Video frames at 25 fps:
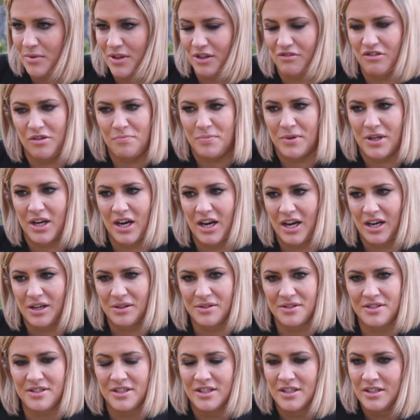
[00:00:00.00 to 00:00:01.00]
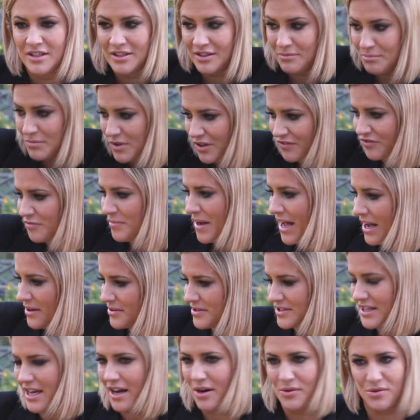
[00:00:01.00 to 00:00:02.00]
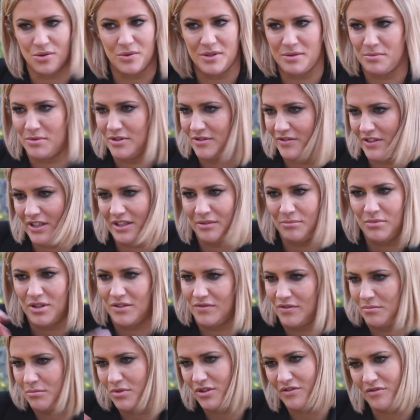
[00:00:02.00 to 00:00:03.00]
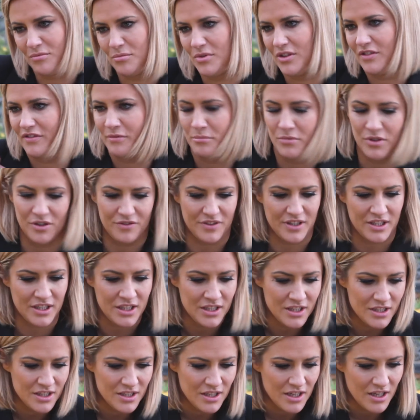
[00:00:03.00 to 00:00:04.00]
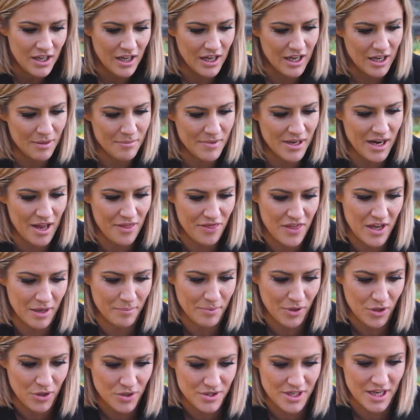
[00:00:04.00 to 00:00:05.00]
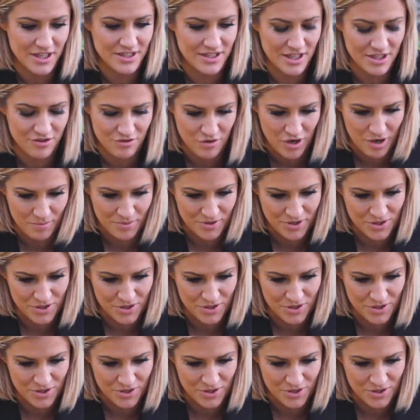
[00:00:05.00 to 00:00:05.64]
with a group of girls, moved from house to house, always moving. And I think because I did grow up with